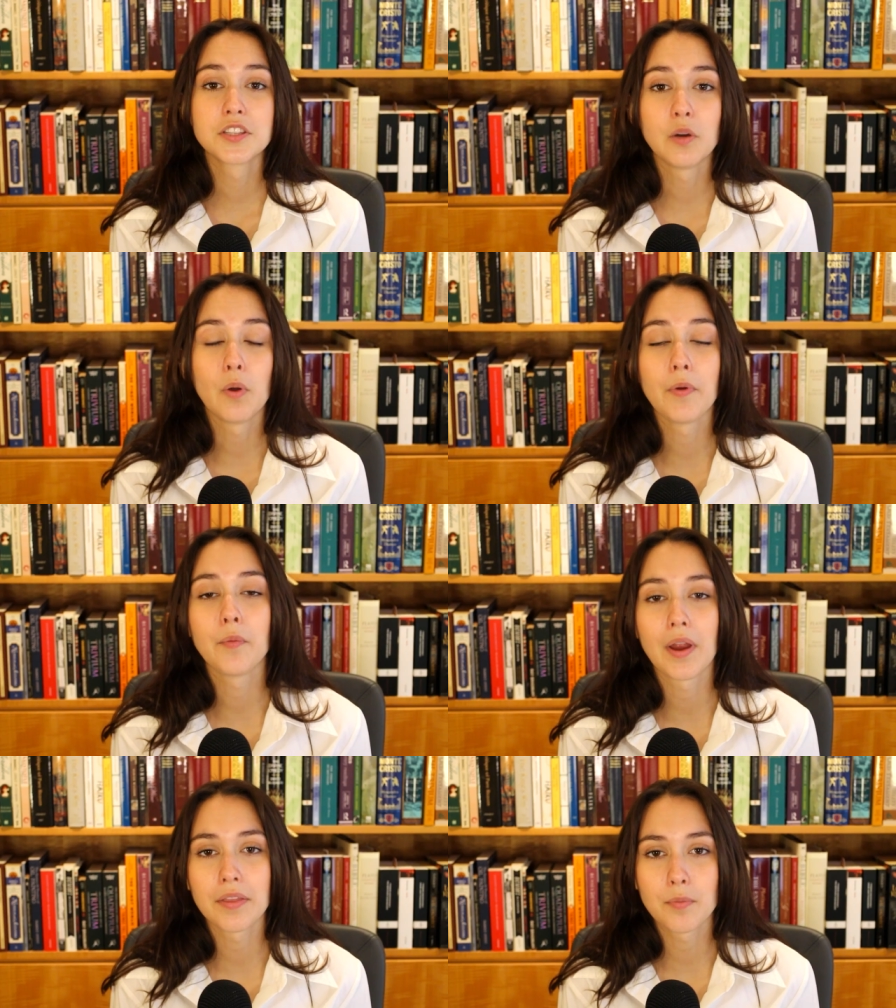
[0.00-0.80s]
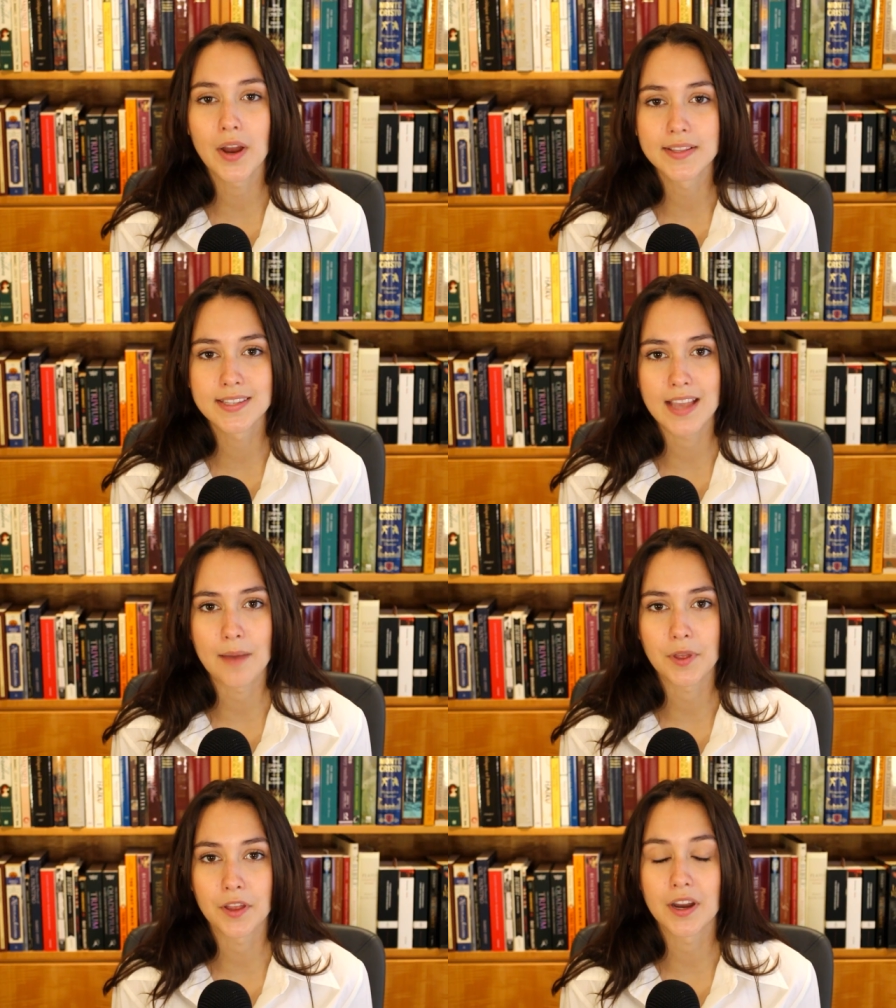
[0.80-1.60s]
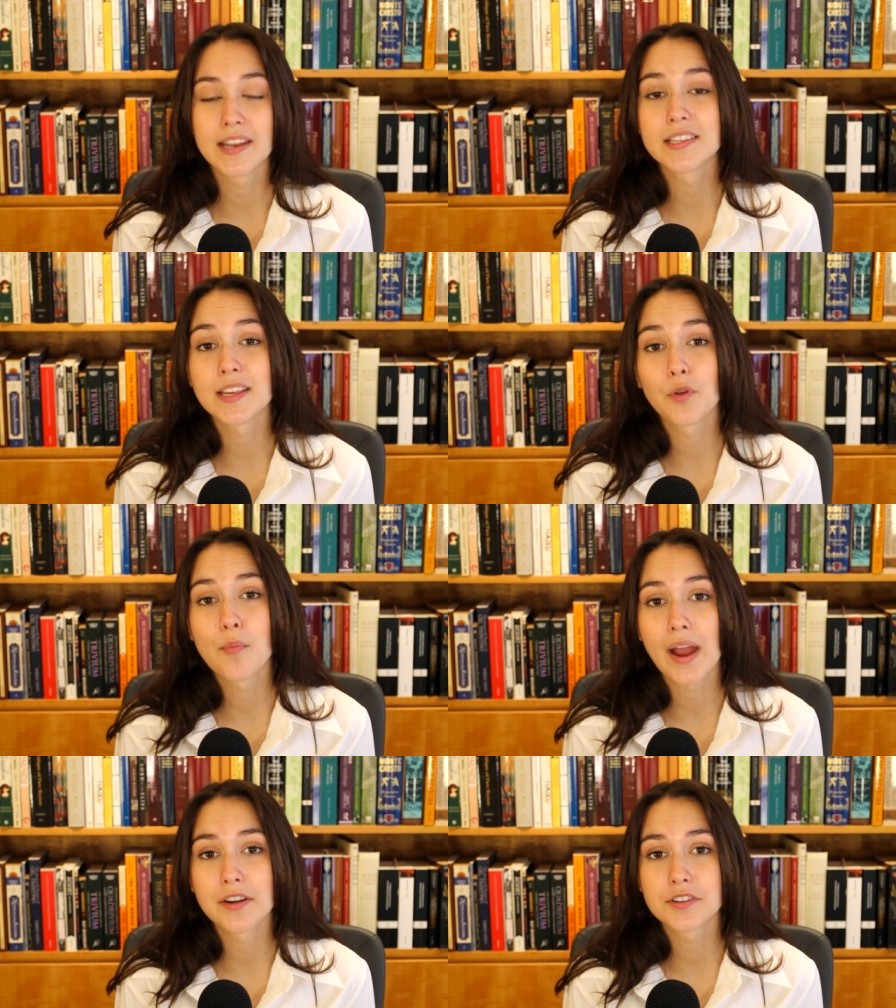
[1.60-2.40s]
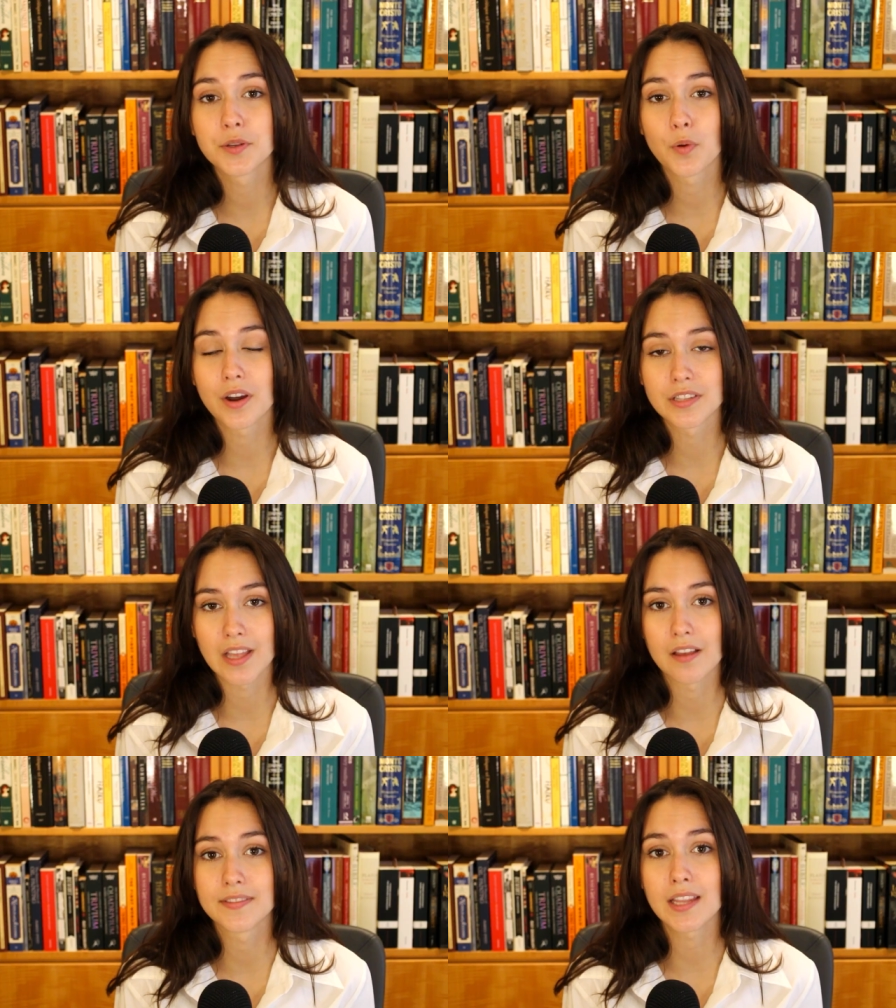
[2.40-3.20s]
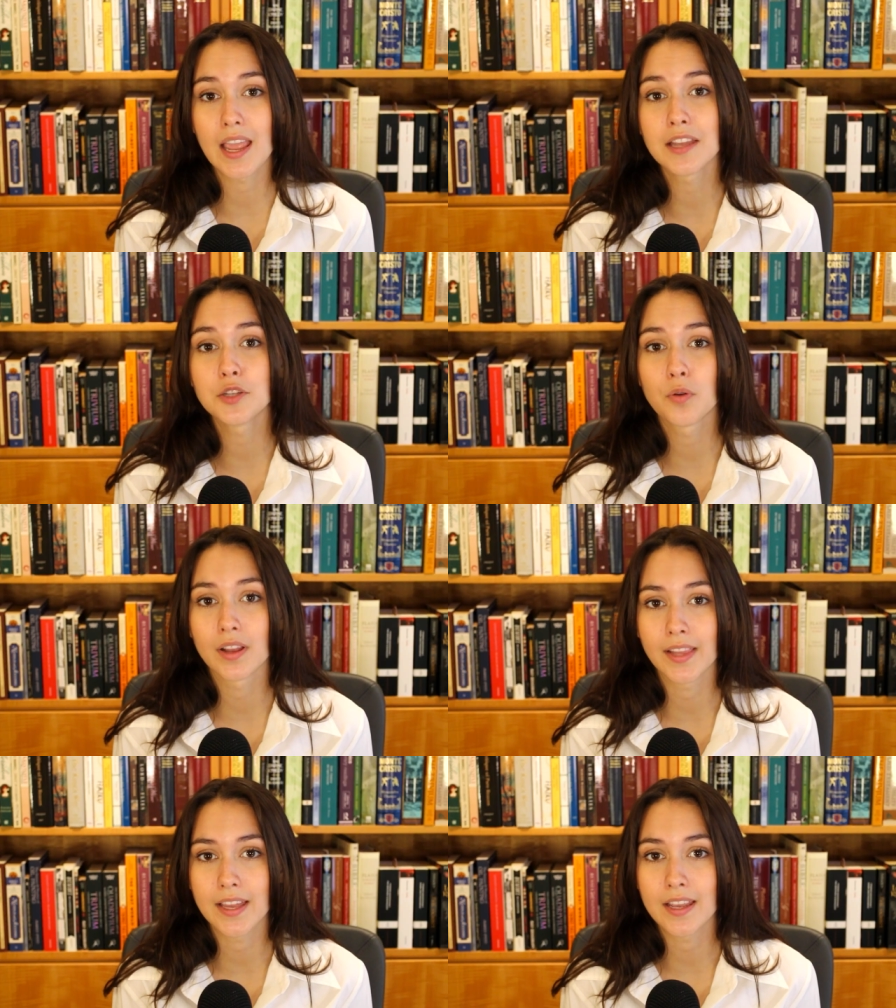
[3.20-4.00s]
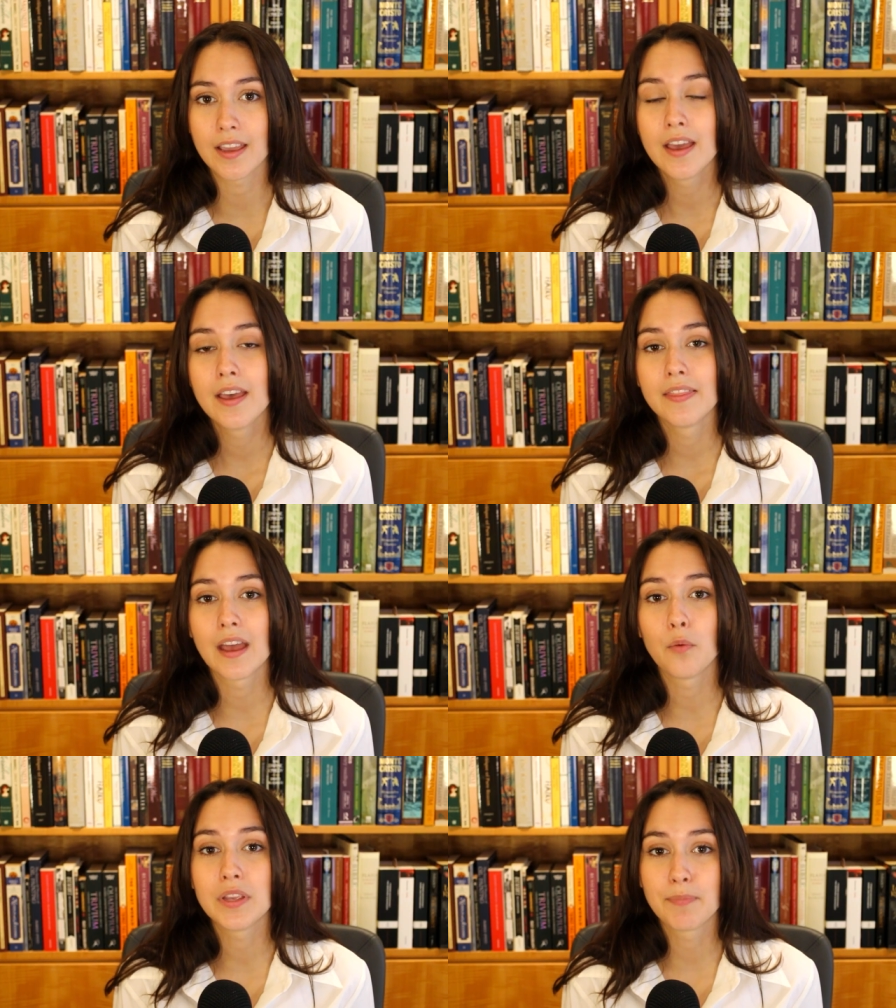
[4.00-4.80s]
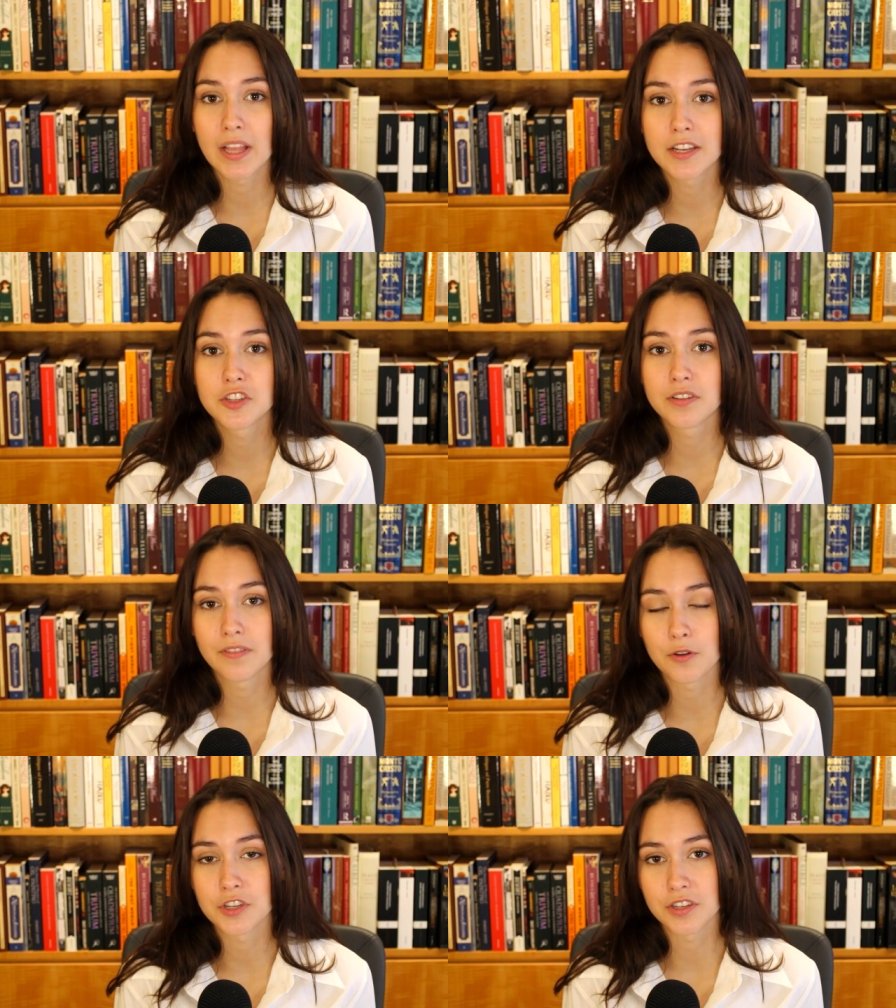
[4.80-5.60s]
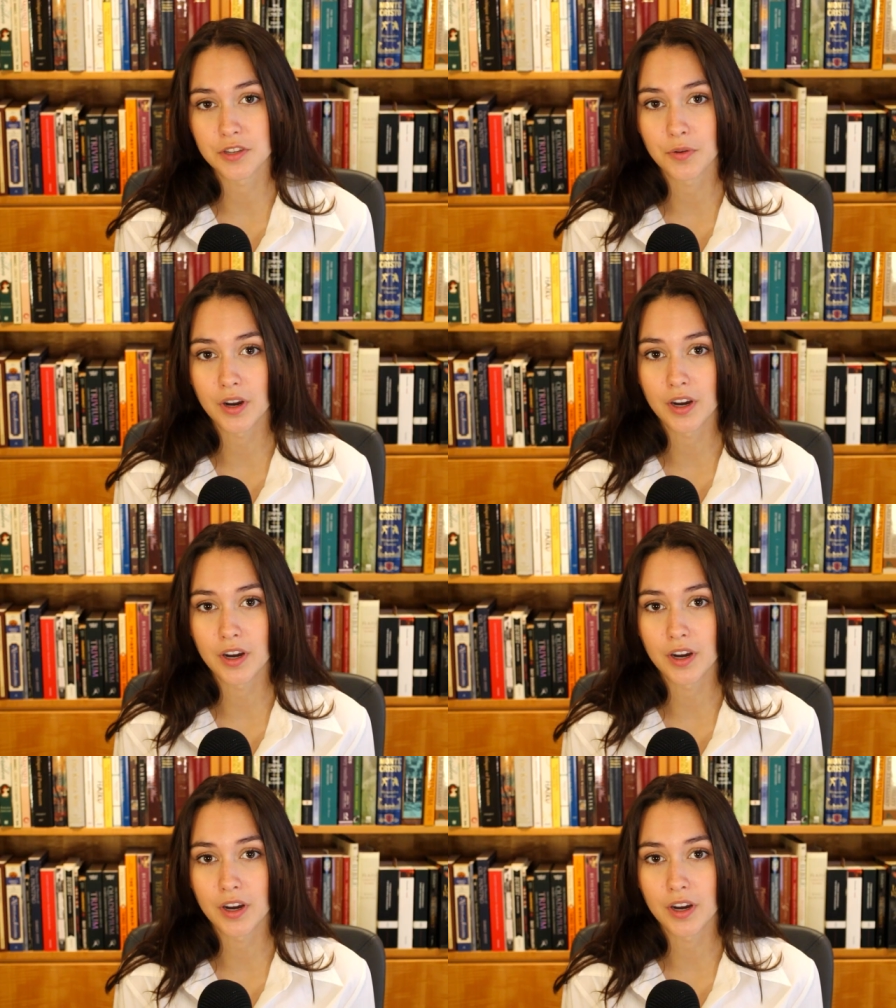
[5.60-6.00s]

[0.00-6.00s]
So when we wear the Brown Scapular, it is a reminder to ourselves and to Our Lady that we pledge devotion to